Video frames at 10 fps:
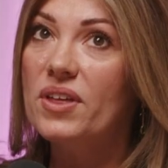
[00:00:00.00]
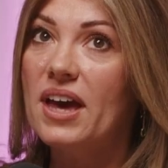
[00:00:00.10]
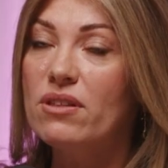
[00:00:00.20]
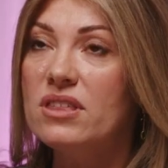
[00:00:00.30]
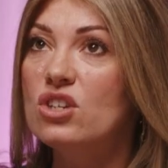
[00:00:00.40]
the
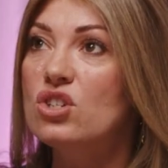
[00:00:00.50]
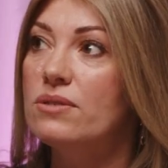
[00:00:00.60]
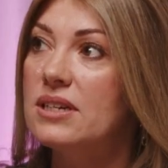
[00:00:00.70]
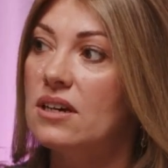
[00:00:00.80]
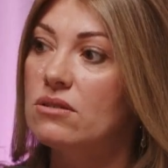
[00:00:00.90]
other thing too
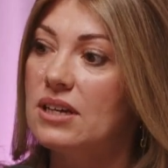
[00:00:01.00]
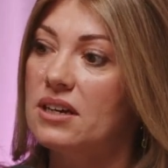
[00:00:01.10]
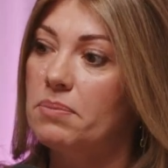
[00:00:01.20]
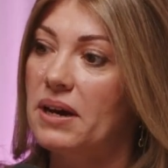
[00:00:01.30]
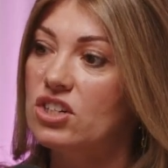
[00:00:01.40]
is I'll say
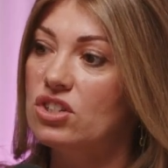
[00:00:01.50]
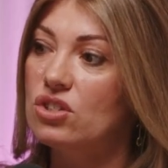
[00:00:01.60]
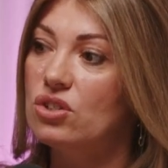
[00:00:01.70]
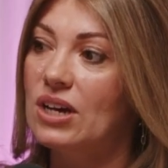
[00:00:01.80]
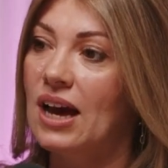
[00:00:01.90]
to
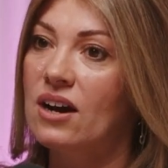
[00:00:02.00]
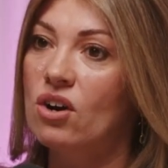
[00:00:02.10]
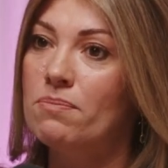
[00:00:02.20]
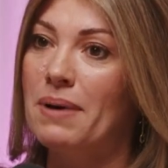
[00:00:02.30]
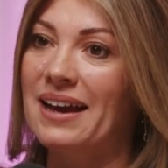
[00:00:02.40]
patients, you can't
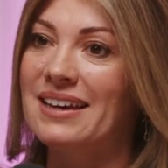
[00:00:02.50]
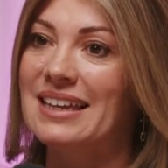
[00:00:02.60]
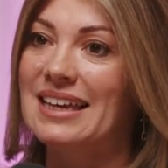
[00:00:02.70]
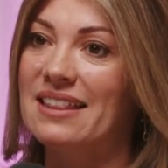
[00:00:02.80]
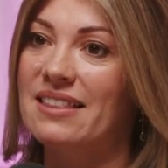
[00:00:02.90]
go back
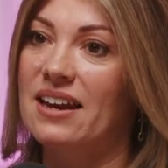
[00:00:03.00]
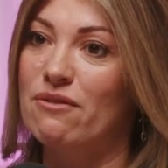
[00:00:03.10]
and get that